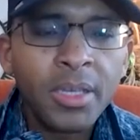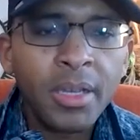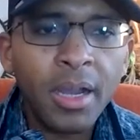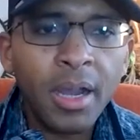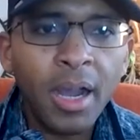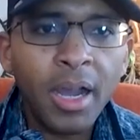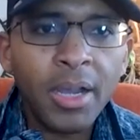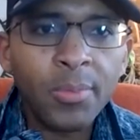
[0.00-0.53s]

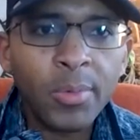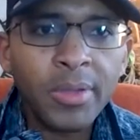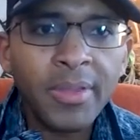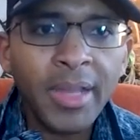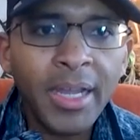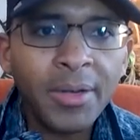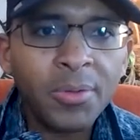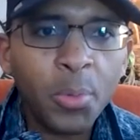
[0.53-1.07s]
And with
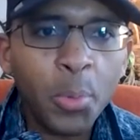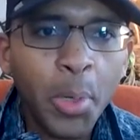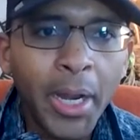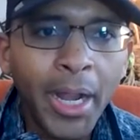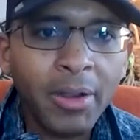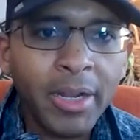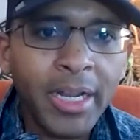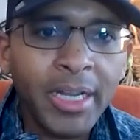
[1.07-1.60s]
that, we're
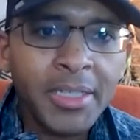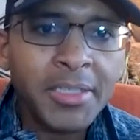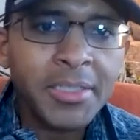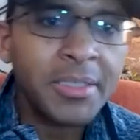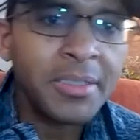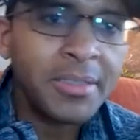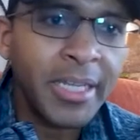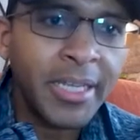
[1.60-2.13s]
out, guys.
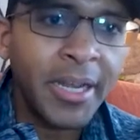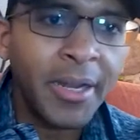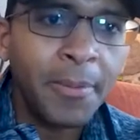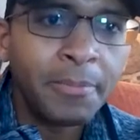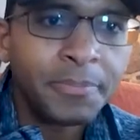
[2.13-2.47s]
Take care.